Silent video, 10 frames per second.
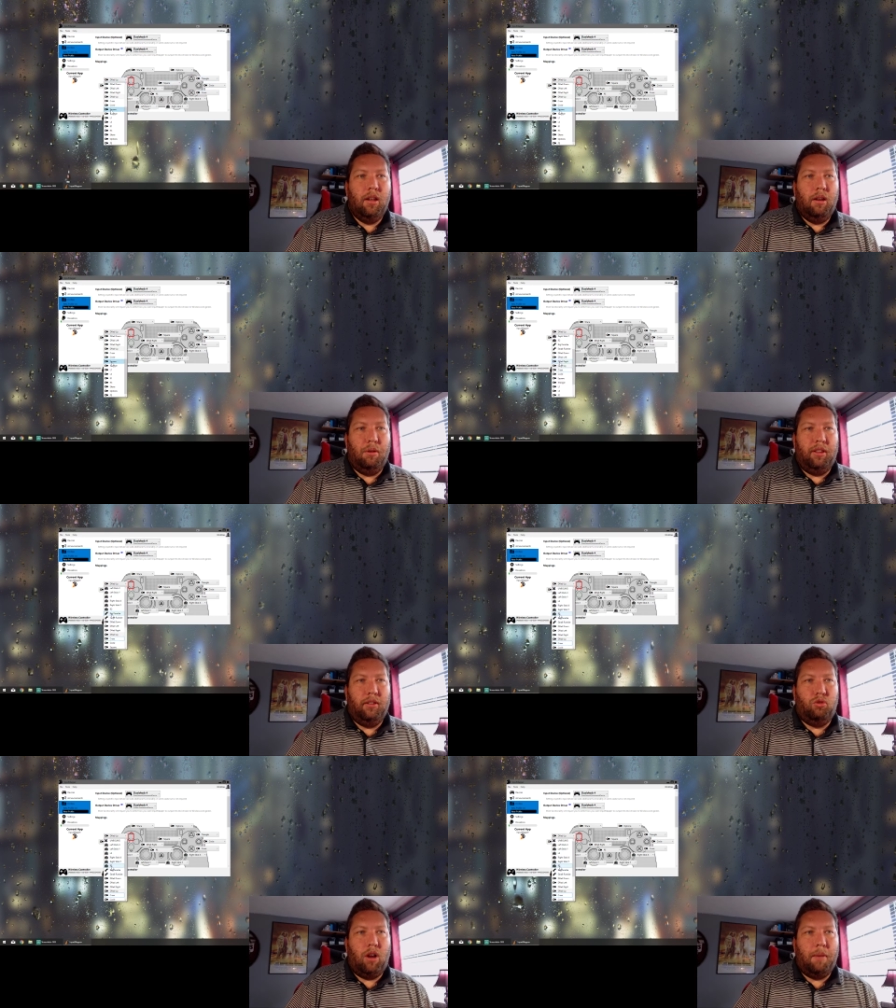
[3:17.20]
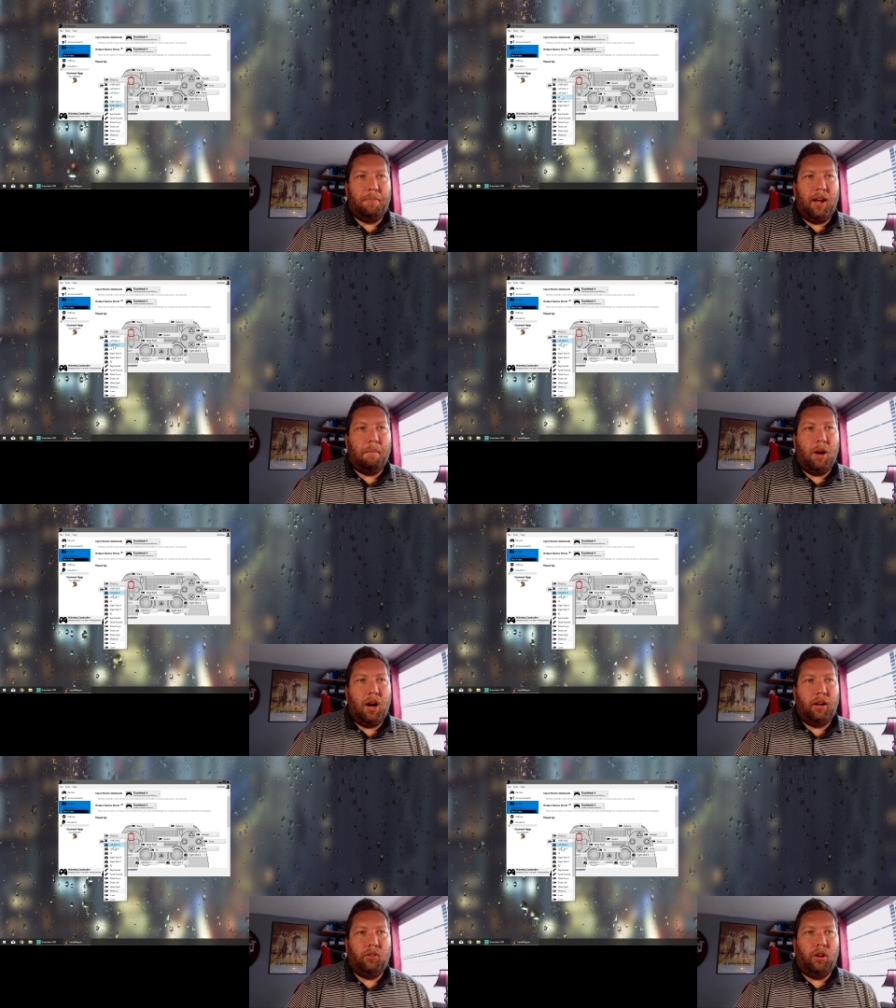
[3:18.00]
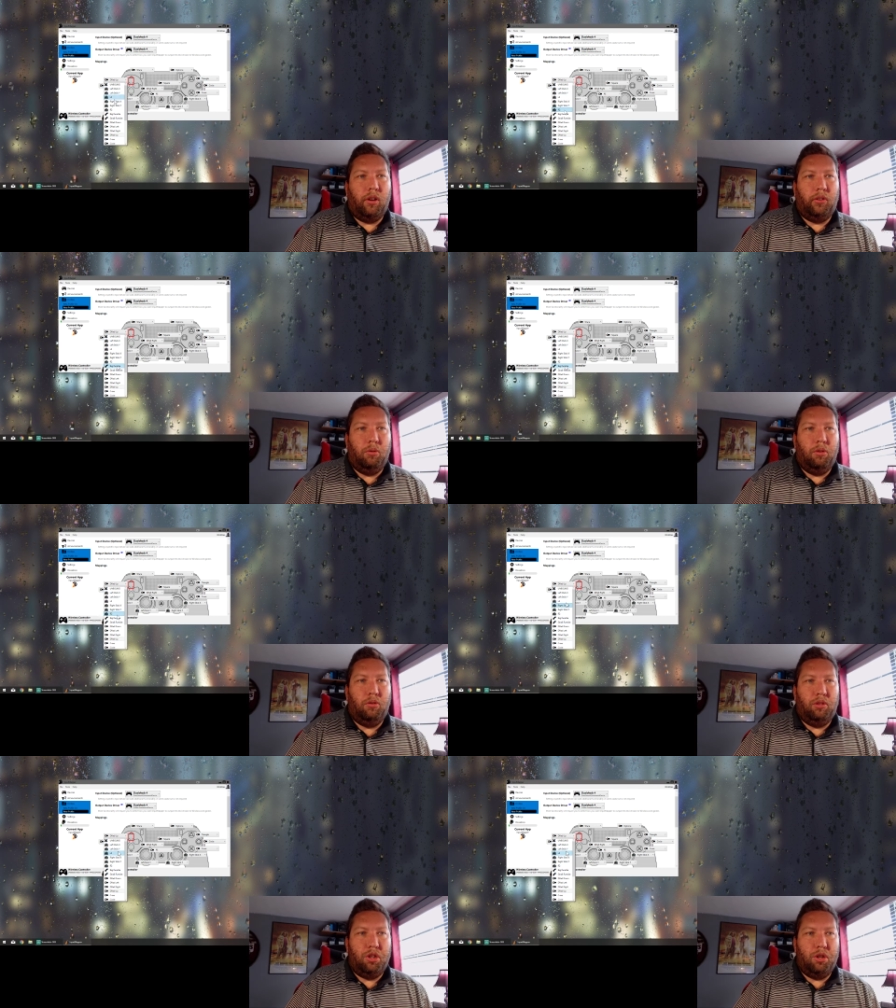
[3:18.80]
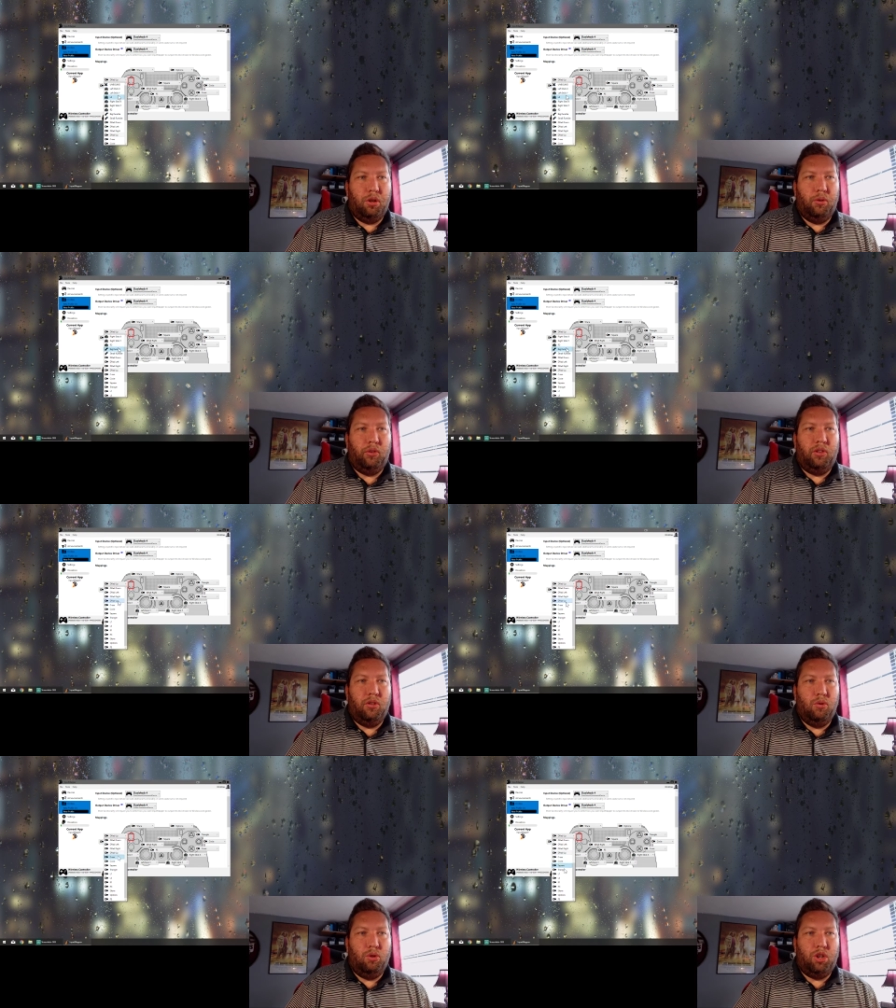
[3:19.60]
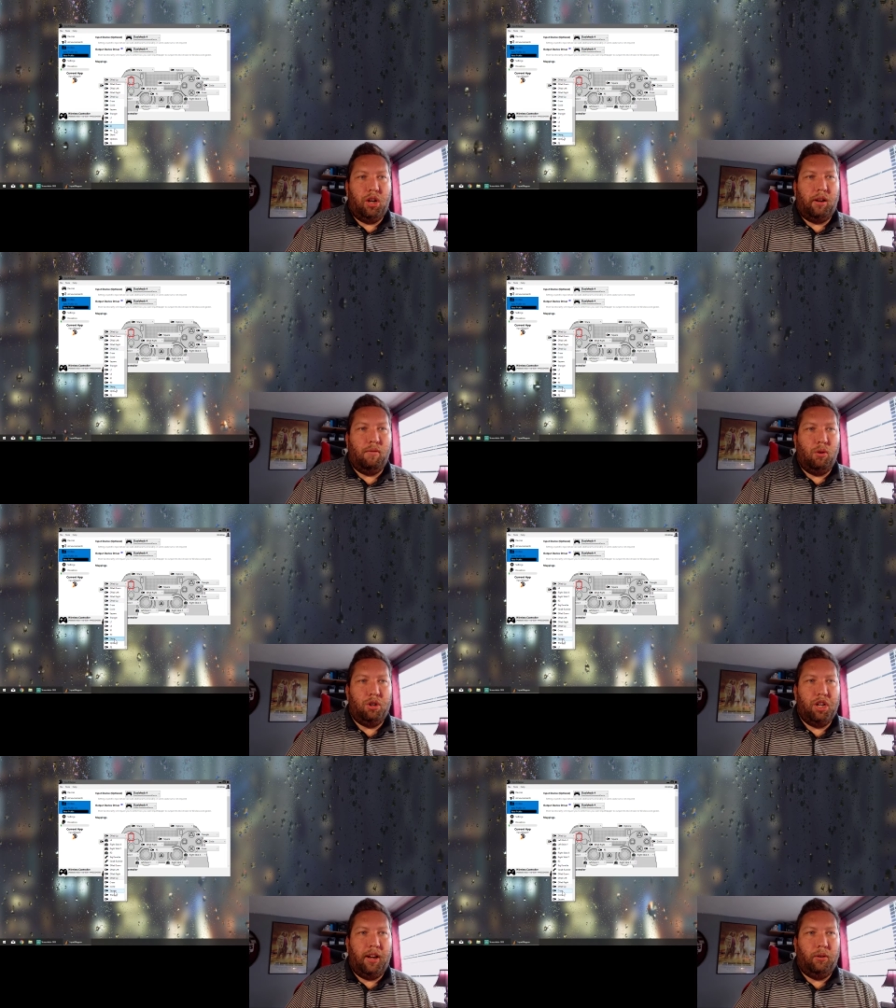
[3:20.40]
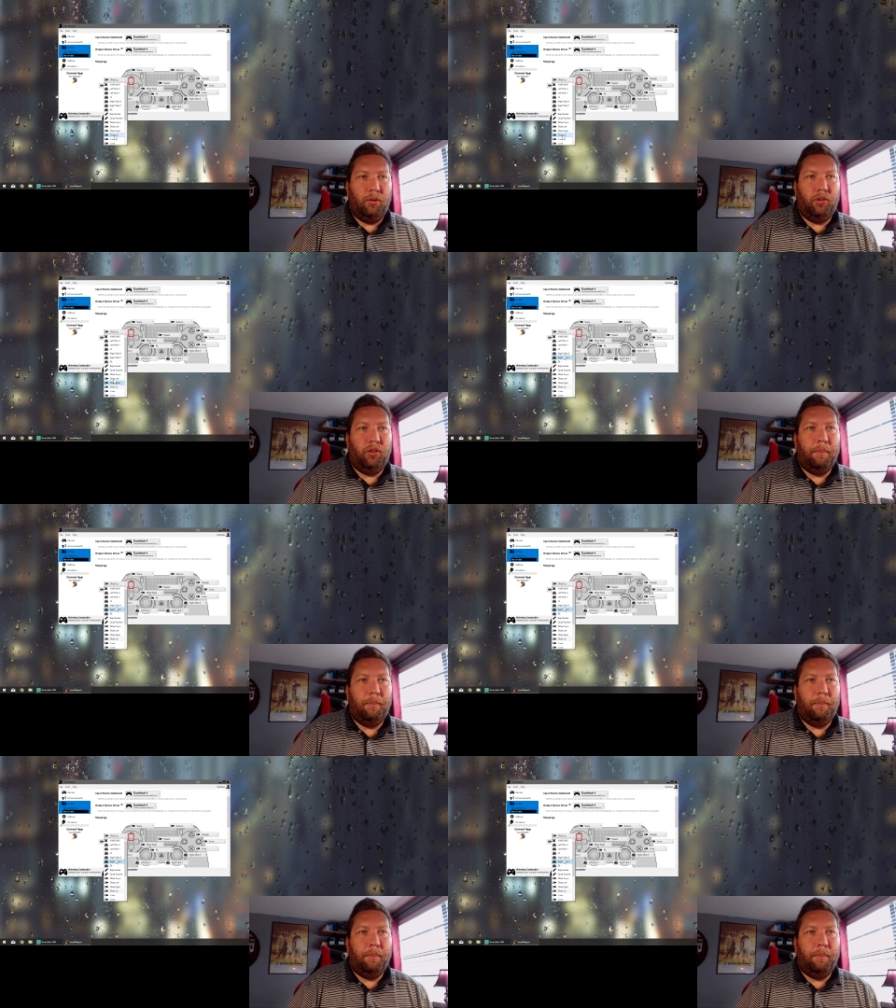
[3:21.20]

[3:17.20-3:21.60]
but this drop down box also only shows the DualShock 4 channels.